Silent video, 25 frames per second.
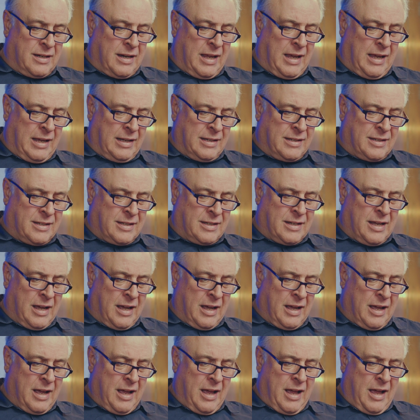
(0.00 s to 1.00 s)
needs
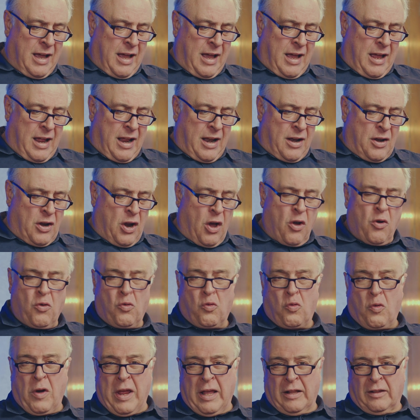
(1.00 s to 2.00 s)
no
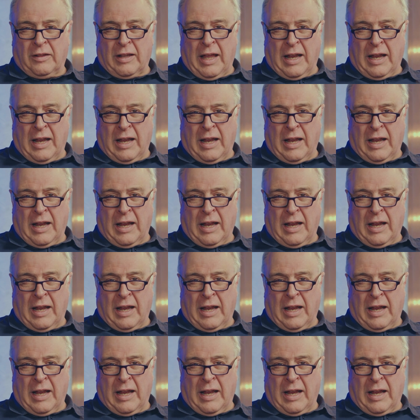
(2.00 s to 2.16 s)
real